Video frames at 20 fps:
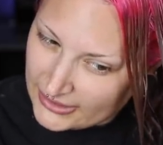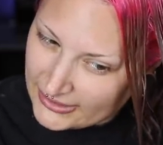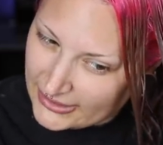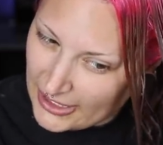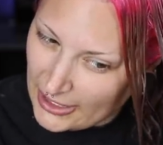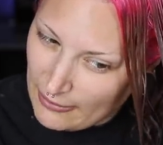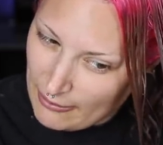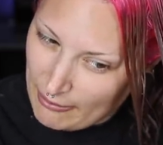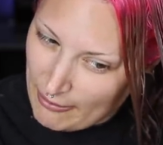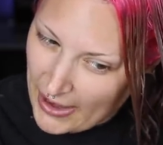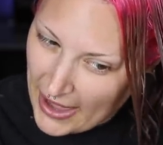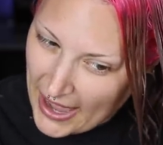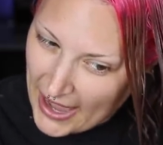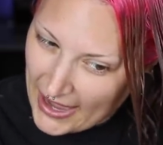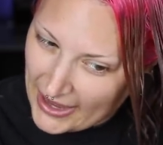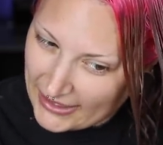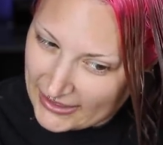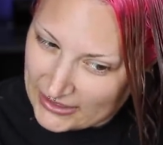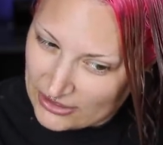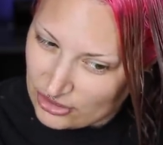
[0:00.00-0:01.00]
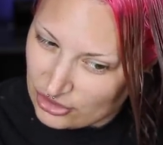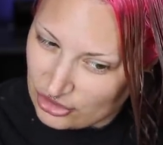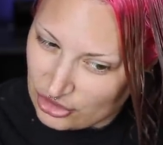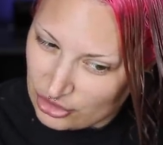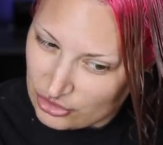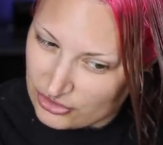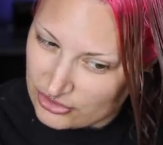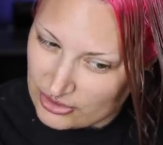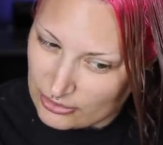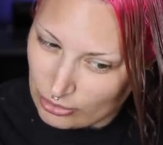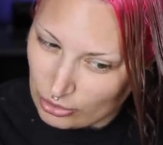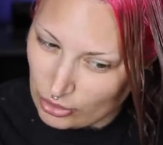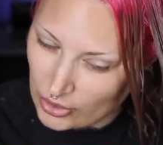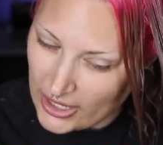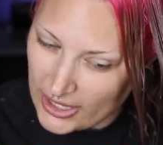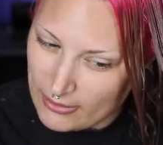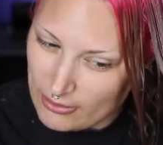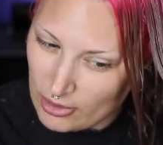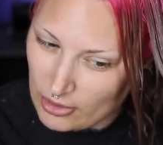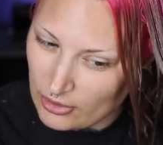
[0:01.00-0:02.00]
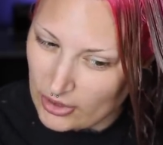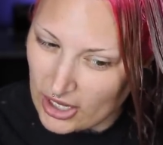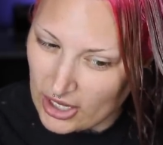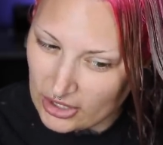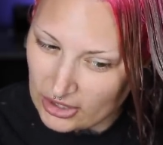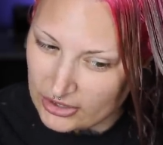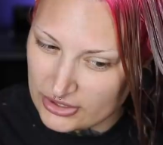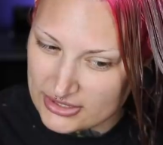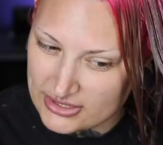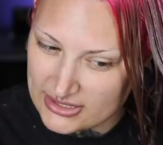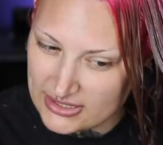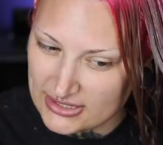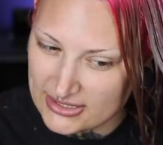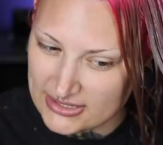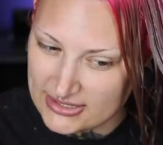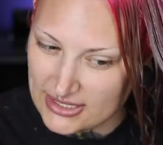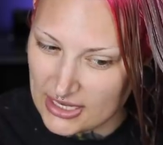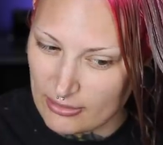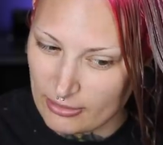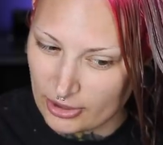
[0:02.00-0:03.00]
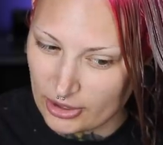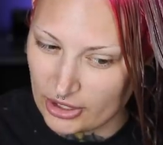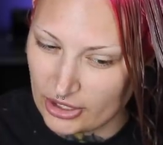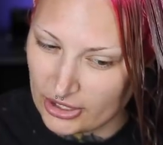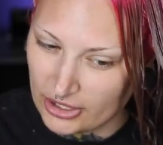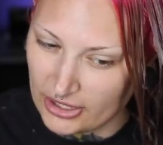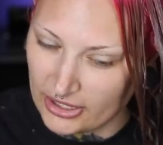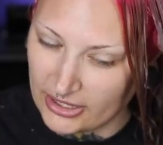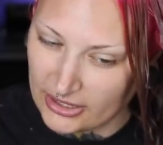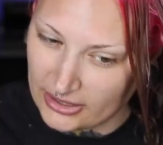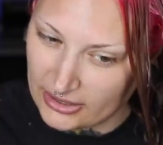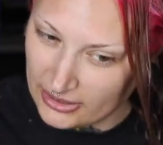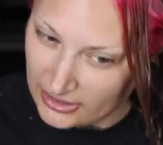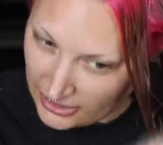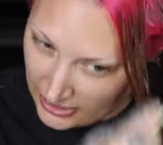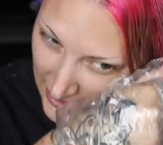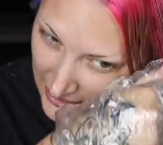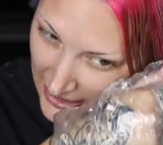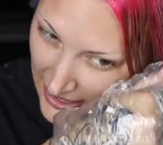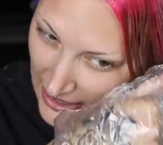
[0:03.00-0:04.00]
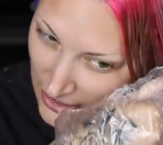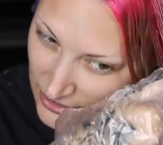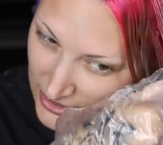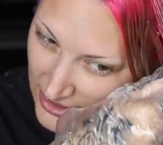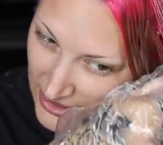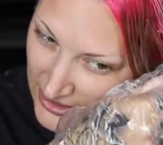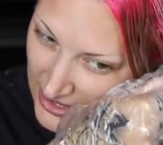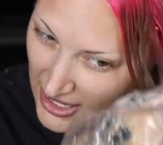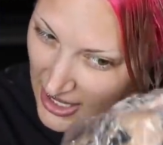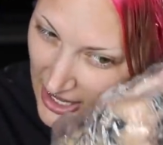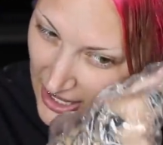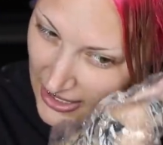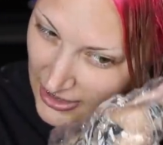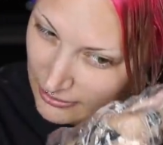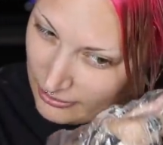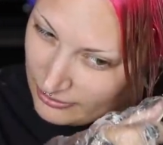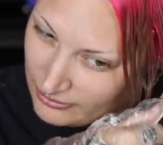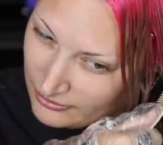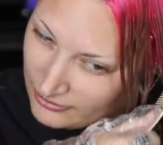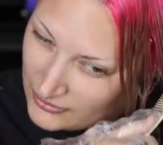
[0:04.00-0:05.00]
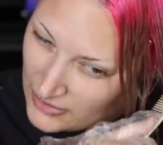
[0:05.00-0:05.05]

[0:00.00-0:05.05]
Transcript: get back and do some rainbow colors this summer. And now's the time.